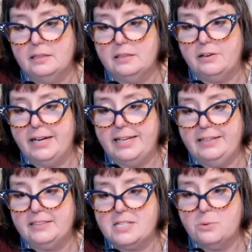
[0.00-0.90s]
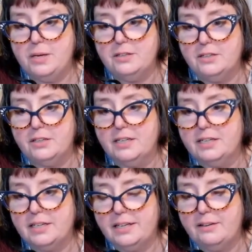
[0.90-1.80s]
Cranky the Twitter
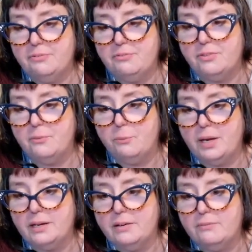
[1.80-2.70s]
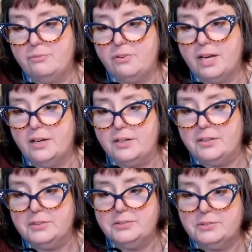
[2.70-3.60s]
if the Ren
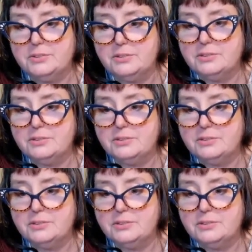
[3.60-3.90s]
fares.